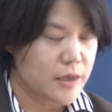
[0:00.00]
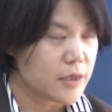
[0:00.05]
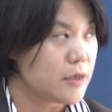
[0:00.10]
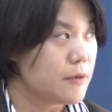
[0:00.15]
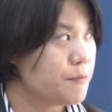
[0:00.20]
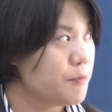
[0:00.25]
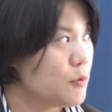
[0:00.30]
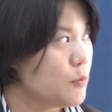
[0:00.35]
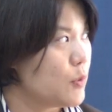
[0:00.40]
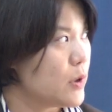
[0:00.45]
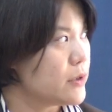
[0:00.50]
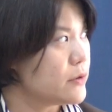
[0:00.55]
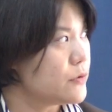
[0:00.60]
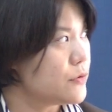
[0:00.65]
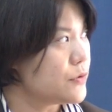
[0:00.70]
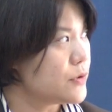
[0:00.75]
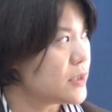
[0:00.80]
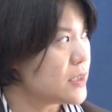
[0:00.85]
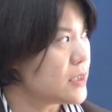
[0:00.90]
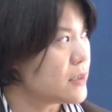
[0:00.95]
If you want
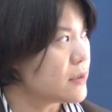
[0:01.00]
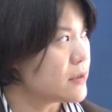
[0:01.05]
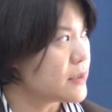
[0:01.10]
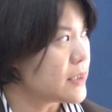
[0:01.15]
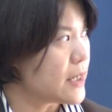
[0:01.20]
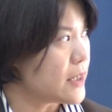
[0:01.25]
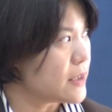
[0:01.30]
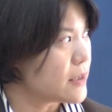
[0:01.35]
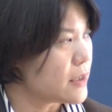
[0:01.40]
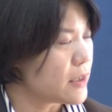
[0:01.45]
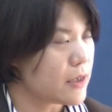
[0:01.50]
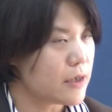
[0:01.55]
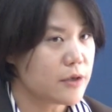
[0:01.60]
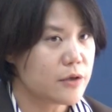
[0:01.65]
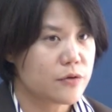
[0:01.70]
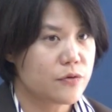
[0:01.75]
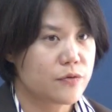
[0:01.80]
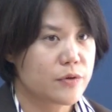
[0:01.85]
to see the data,